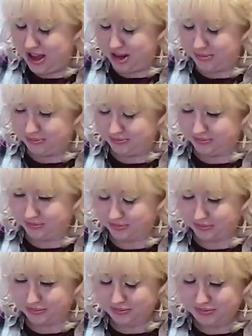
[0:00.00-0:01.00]
um,
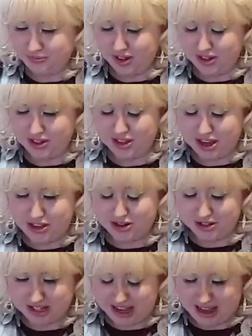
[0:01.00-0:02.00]
the
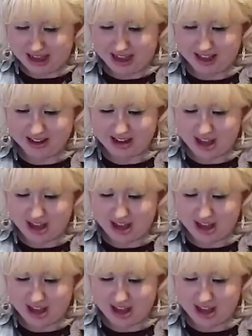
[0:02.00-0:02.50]
other day,